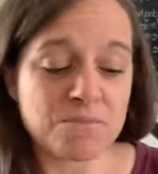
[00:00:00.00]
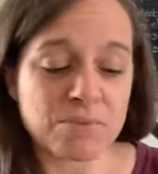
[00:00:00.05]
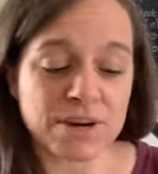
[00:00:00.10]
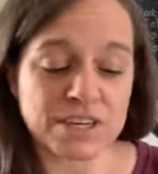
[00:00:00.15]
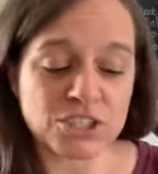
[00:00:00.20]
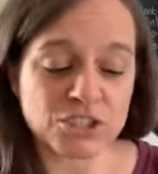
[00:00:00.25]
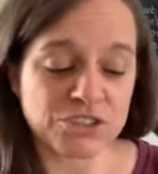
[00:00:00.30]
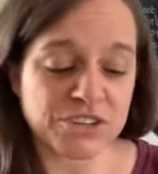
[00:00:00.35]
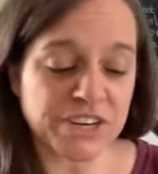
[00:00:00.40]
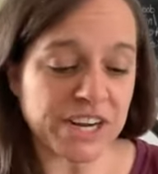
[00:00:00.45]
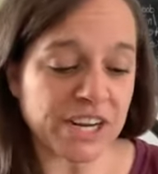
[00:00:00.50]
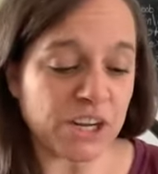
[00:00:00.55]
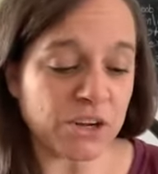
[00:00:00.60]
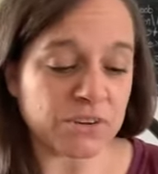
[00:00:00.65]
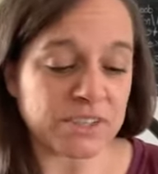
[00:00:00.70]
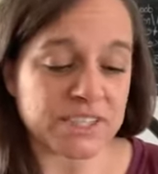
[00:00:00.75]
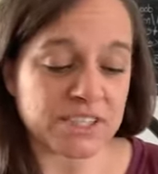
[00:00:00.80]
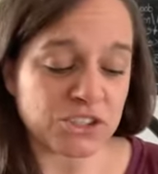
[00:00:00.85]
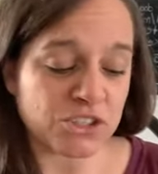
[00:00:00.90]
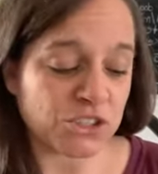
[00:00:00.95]
pressuring
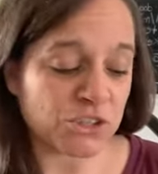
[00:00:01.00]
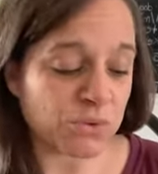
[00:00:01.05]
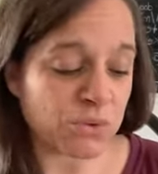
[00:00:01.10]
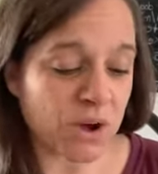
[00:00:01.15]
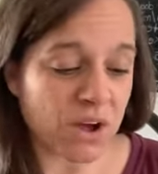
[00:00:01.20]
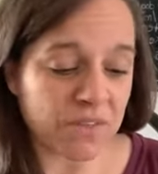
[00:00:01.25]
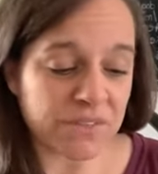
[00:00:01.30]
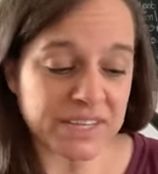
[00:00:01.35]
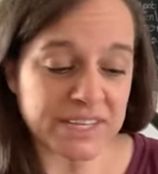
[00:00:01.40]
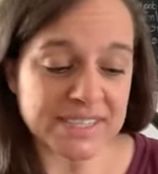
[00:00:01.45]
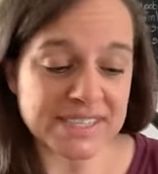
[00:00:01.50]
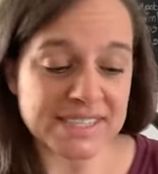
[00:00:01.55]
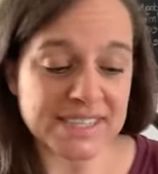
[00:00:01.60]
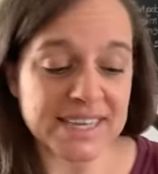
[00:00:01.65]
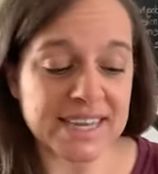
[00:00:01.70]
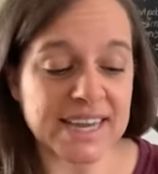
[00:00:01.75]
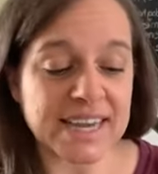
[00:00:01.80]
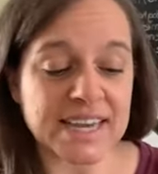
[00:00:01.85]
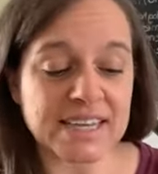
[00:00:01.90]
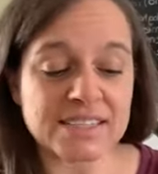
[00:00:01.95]
you to do all these
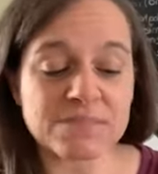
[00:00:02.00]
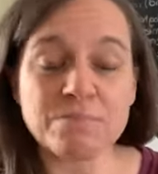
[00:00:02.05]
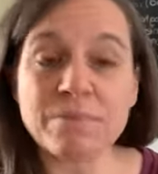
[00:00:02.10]
things,